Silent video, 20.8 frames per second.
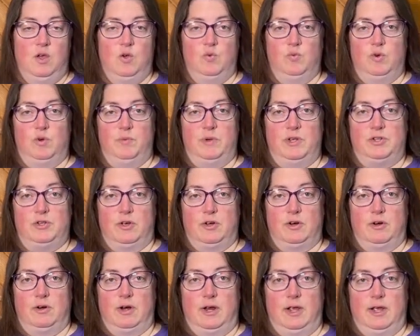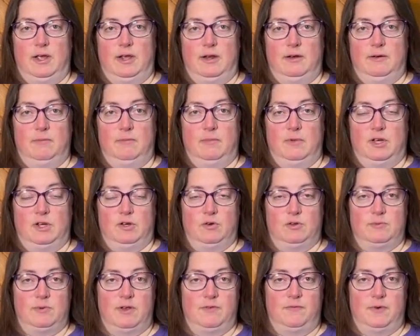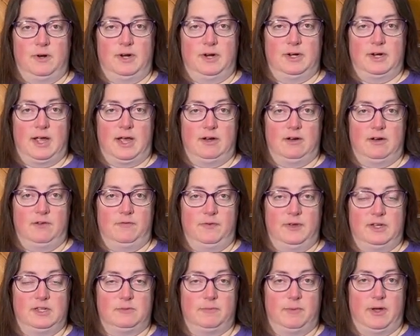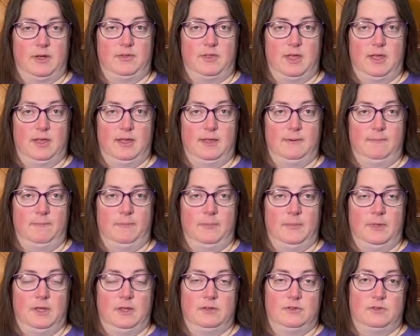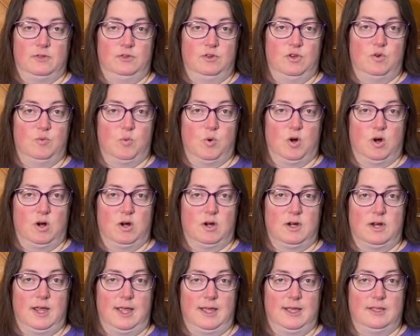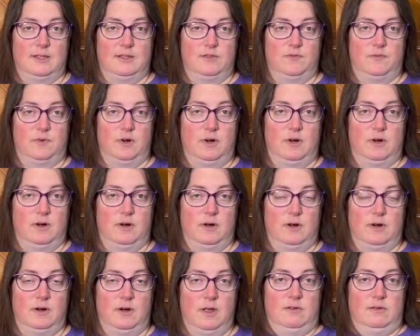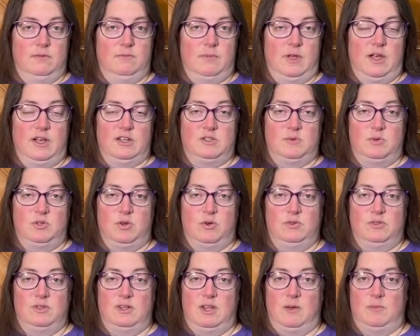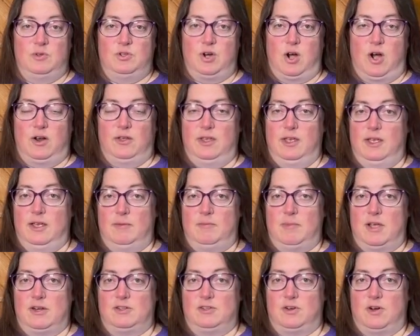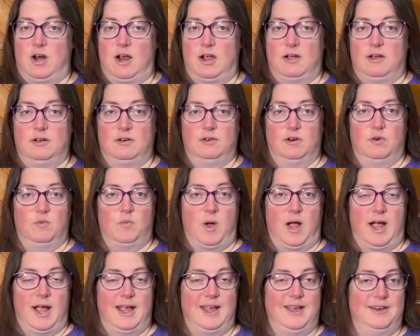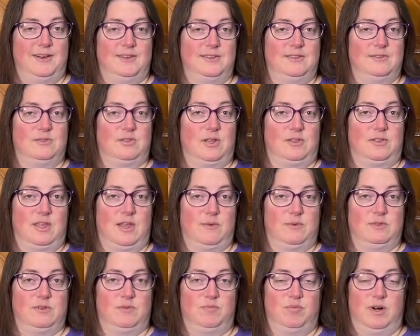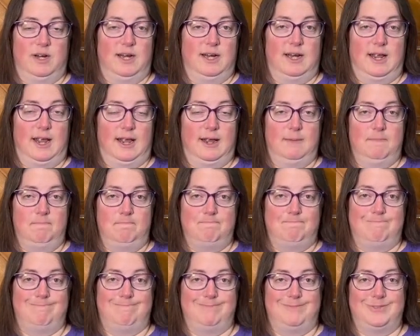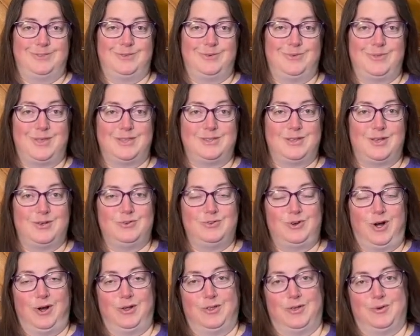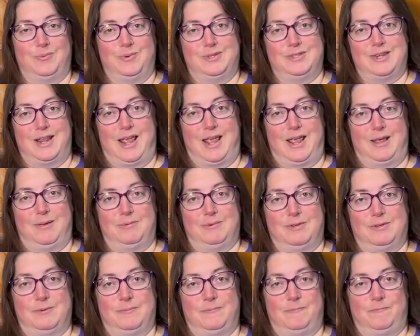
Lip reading: when we took her in, of course, my friend had gotten her fixed by then, so no more kittens for her. My husband chose the name Charlotte. I'm not sure how or why. He just thought that was a pretty name. So that's how Charlotte was named.